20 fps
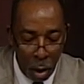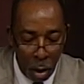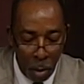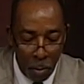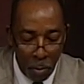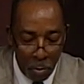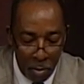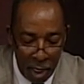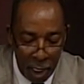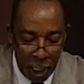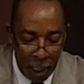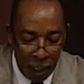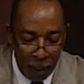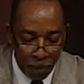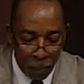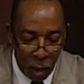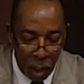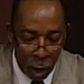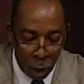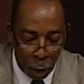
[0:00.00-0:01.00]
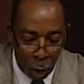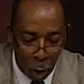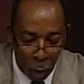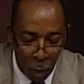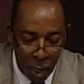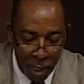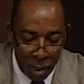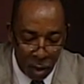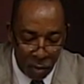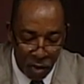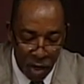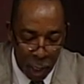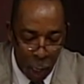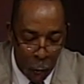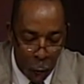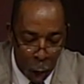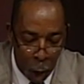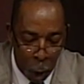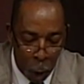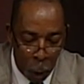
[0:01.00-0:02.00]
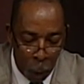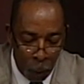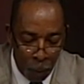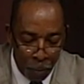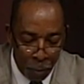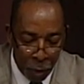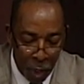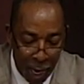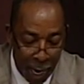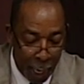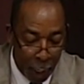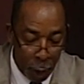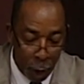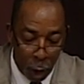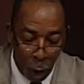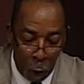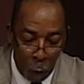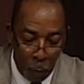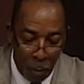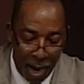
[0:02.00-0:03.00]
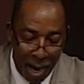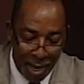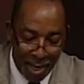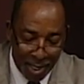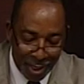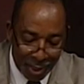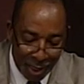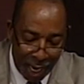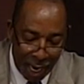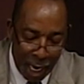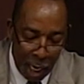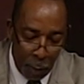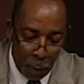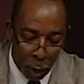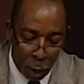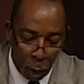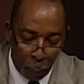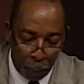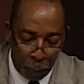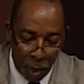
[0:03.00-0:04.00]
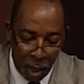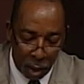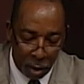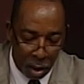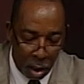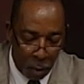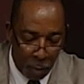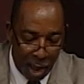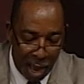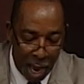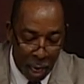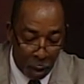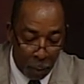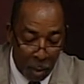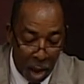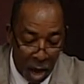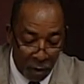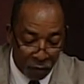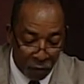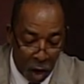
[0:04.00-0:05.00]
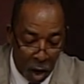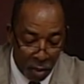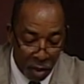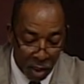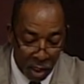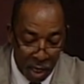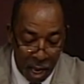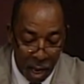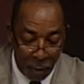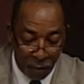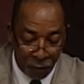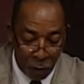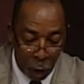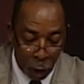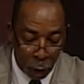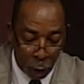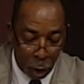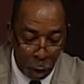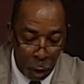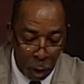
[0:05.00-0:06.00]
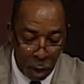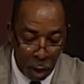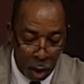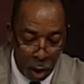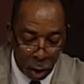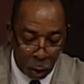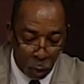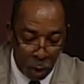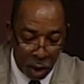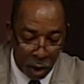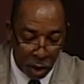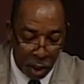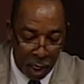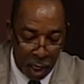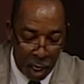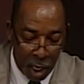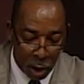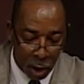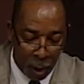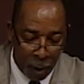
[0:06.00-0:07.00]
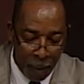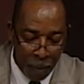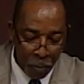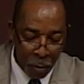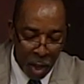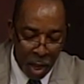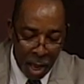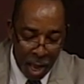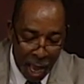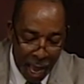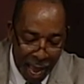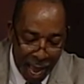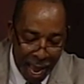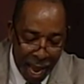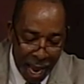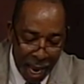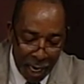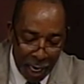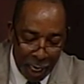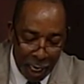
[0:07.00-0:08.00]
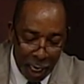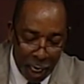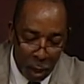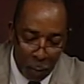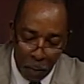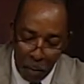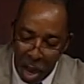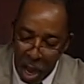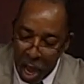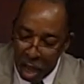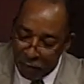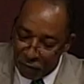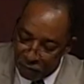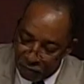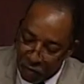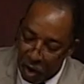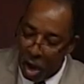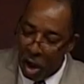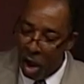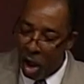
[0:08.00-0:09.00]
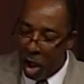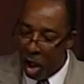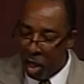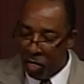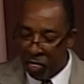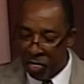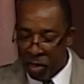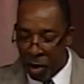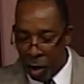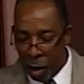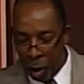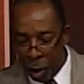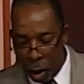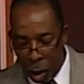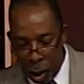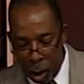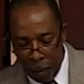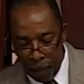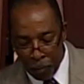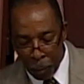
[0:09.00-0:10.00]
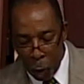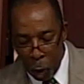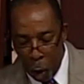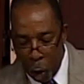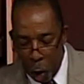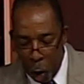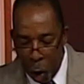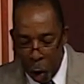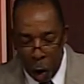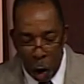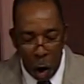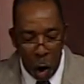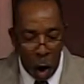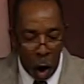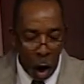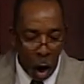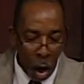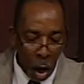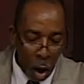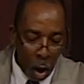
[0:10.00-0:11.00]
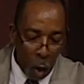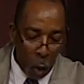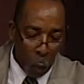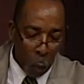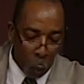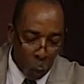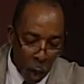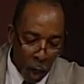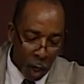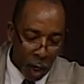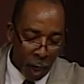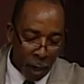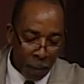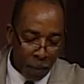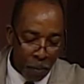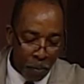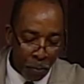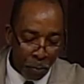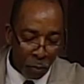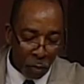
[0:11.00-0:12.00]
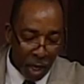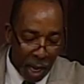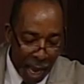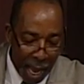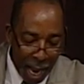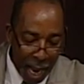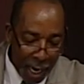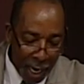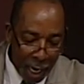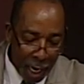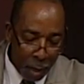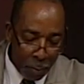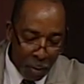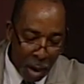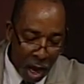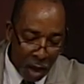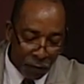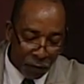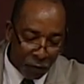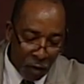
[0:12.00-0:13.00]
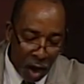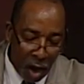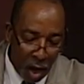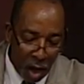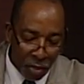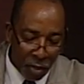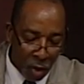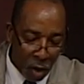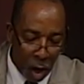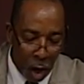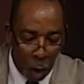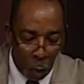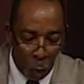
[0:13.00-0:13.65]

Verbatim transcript: me, is greater than all, and no man is able to pluck them out of my Father's hand. Verse 30, listen what it says I and my Father are one. I and my Father are